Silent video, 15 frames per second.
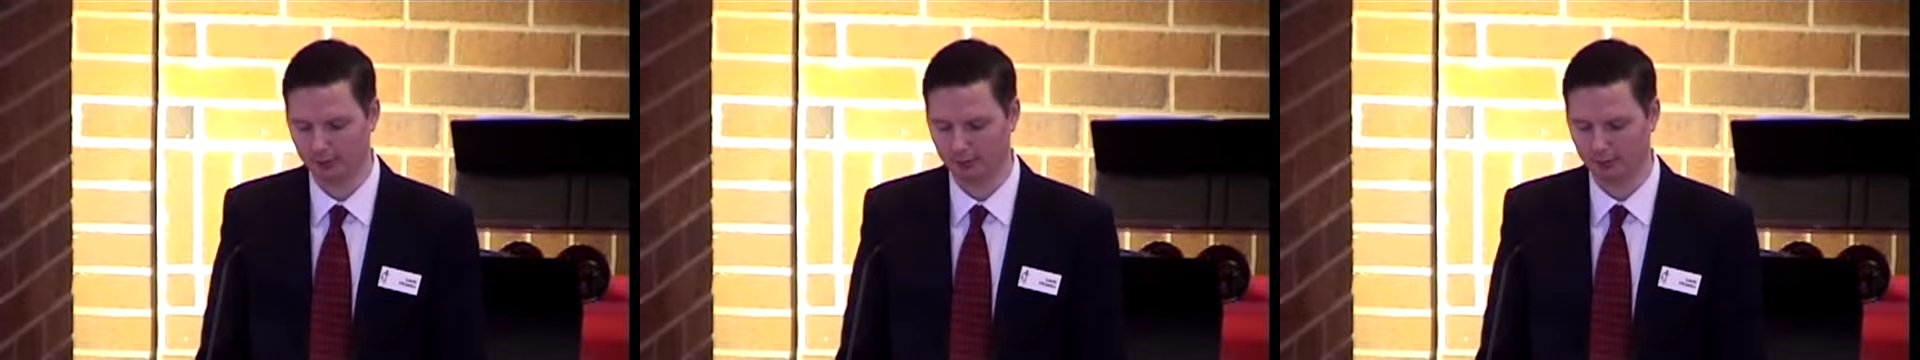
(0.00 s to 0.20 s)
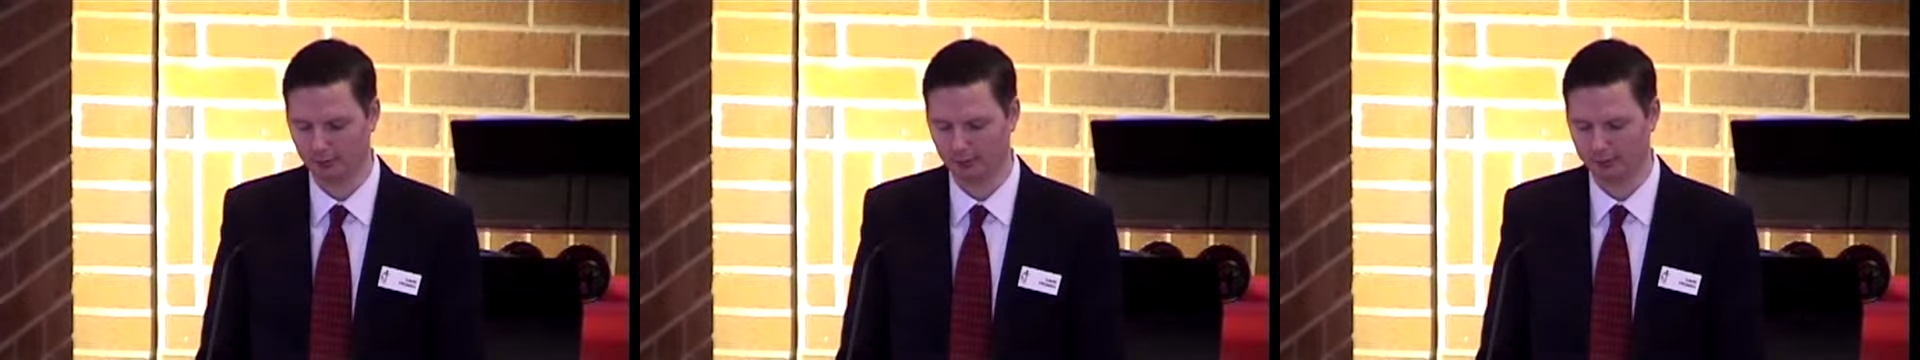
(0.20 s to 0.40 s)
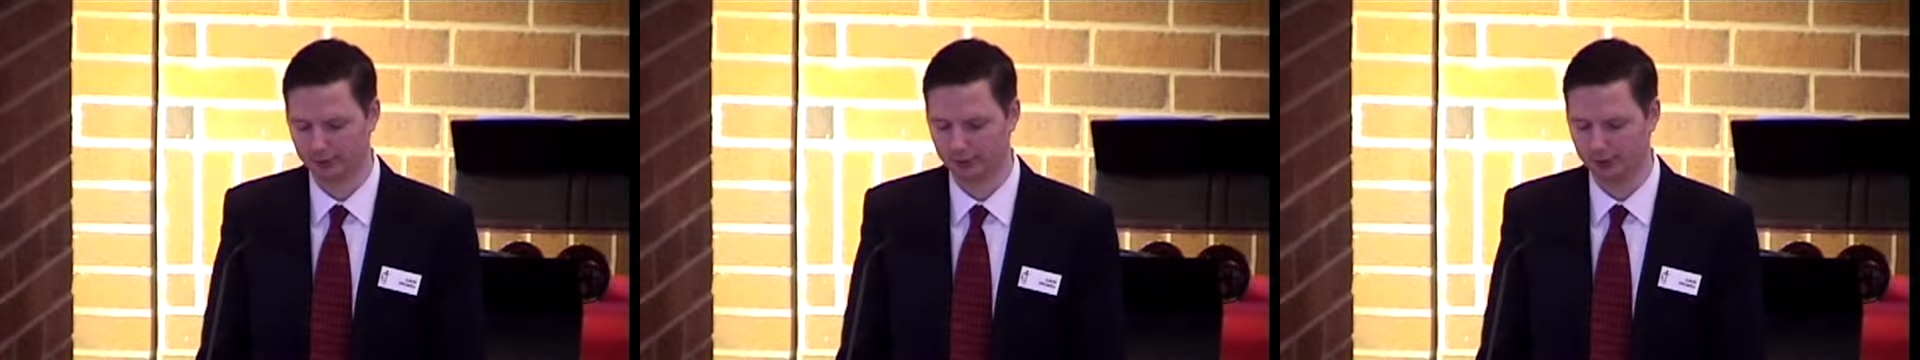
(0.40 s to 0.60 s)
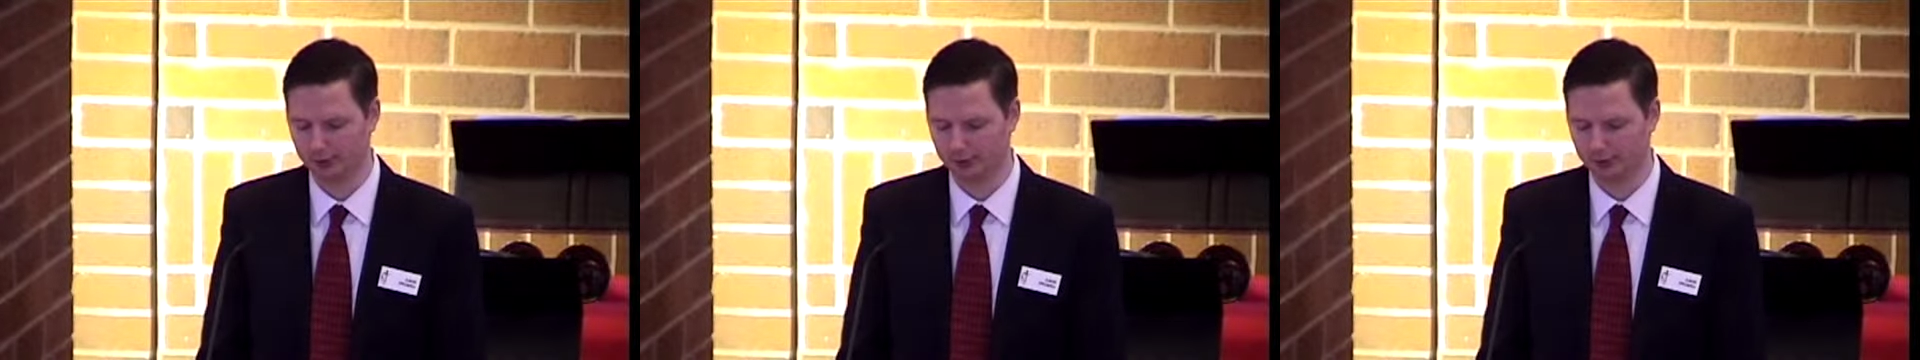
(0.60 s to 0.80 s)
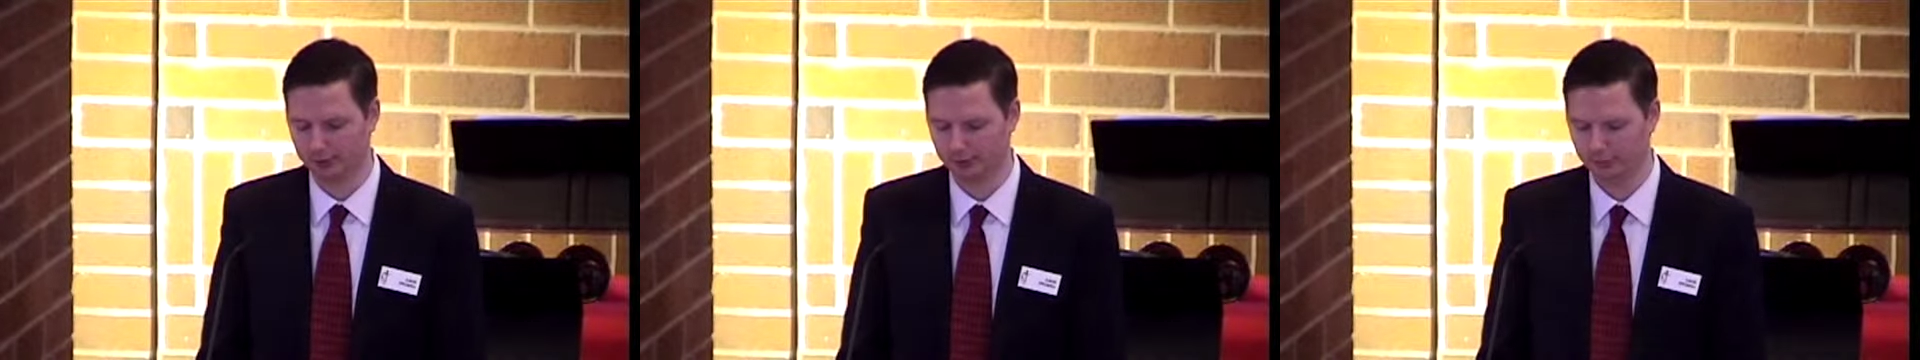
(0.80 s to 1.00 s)
had once
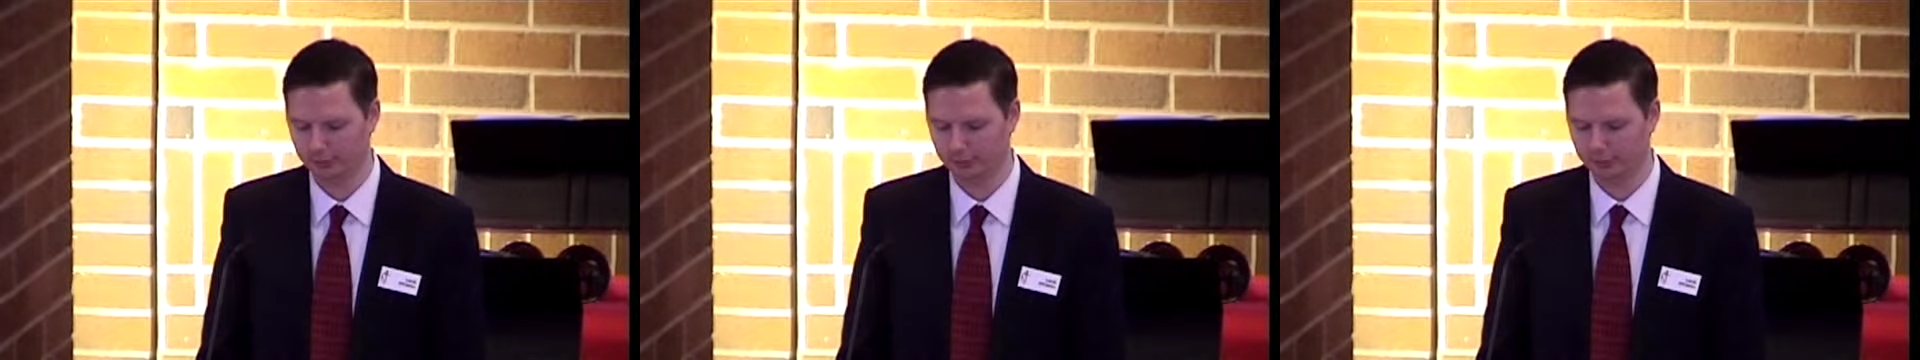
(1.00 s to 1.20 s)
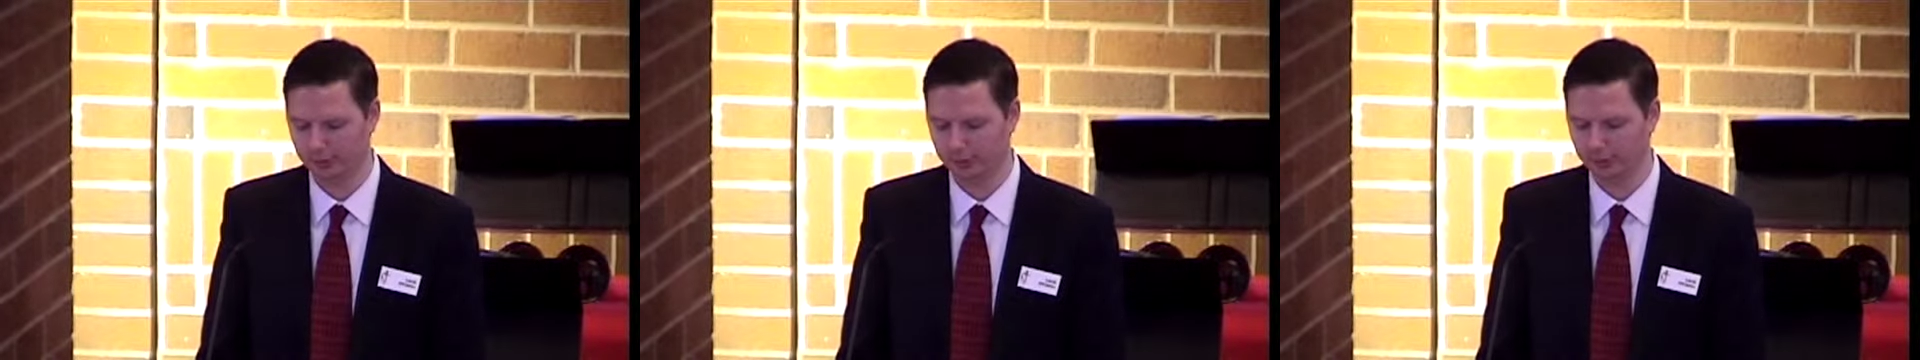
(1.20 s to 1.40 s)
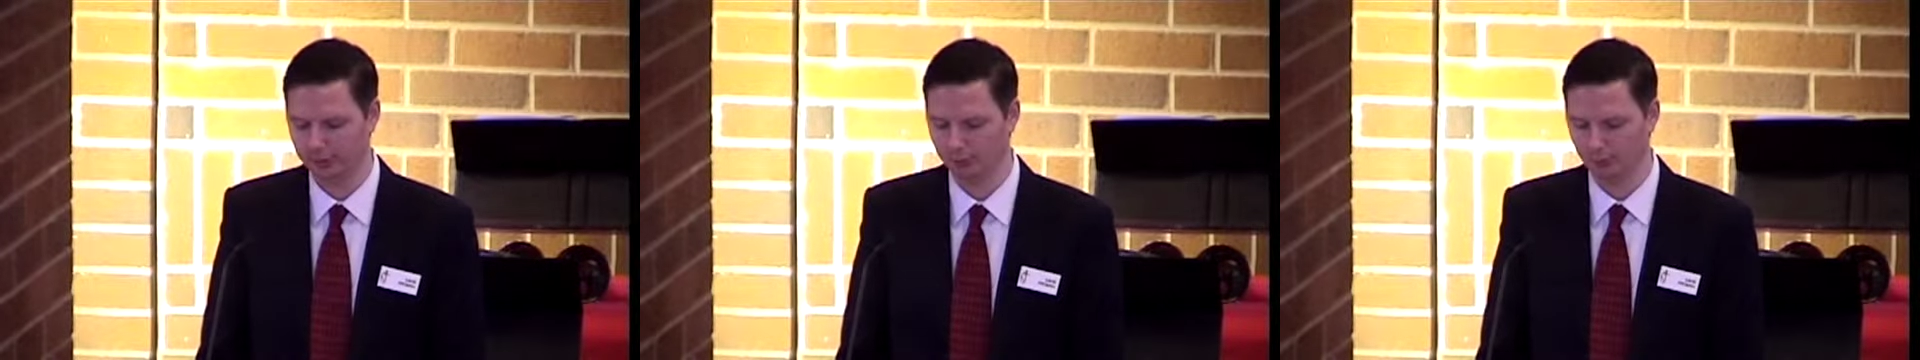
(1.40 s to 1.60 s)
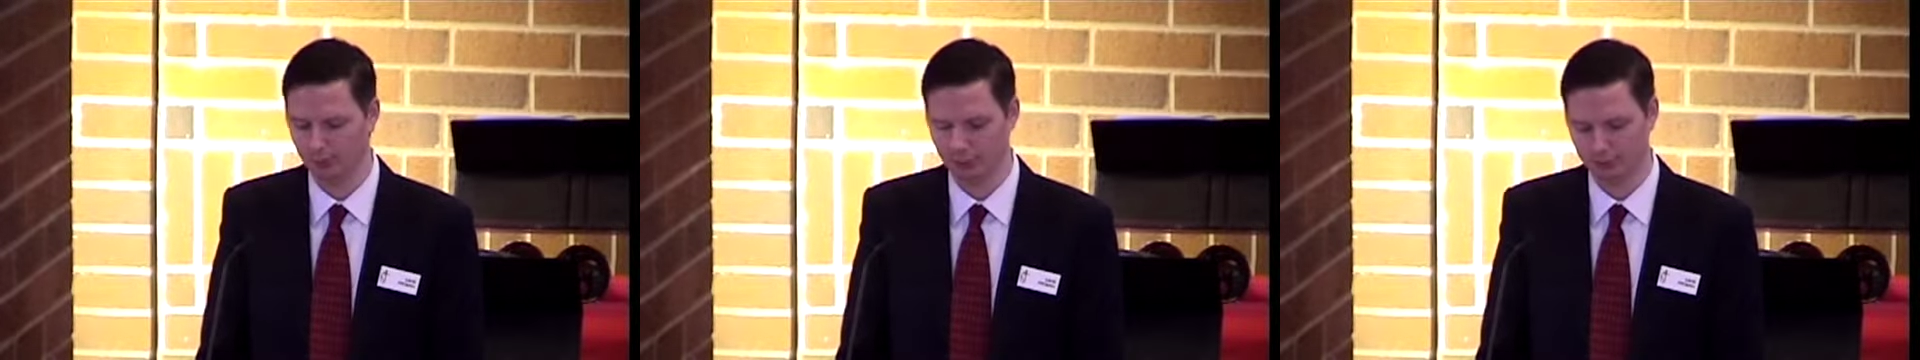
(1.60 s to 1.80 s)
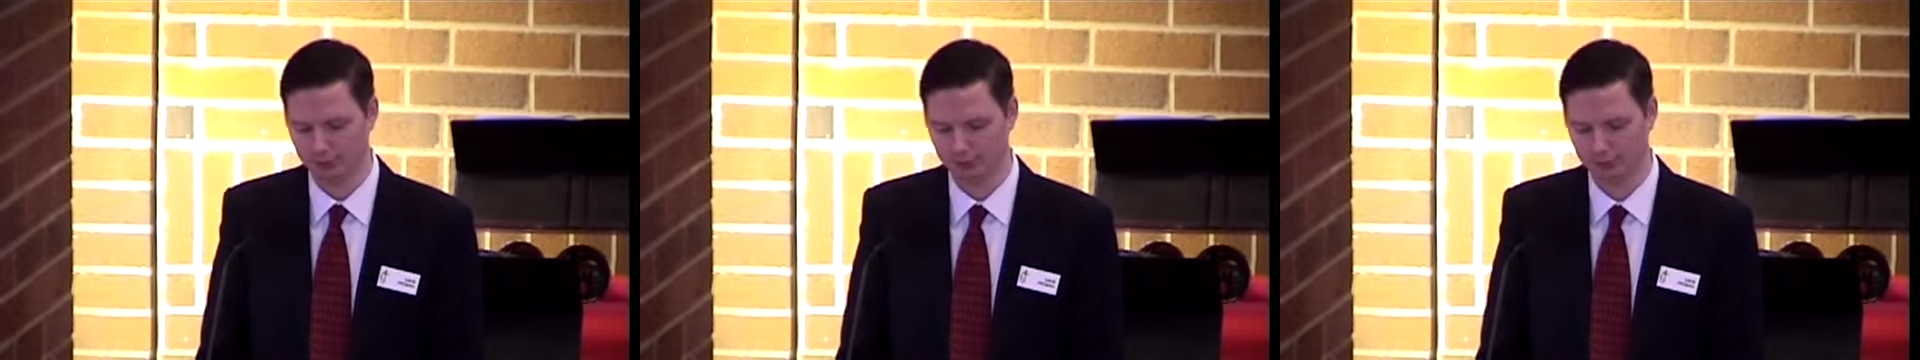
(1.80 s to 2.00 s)
held when they did the
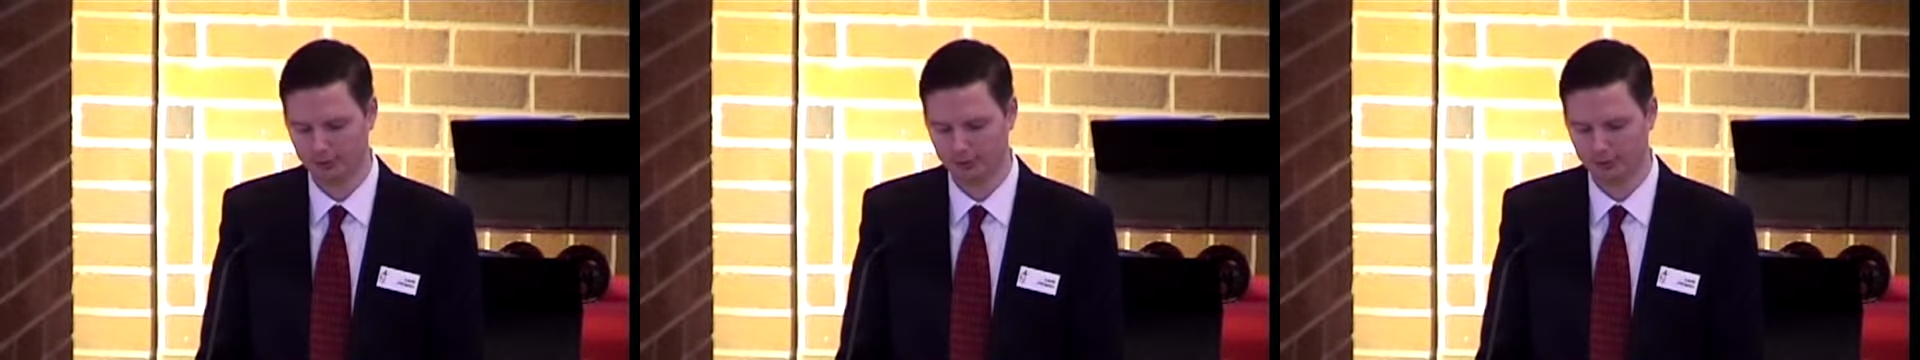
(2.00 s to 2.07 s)
wash.